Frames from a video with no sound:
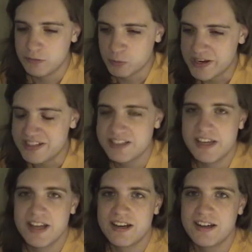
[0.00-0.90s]
reads
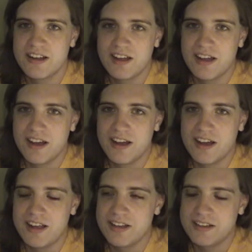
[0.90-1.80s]
again
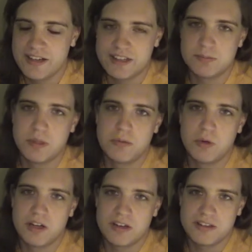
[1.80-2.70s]
in the next blood
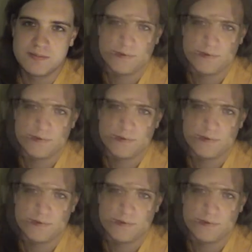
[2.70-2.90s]
work.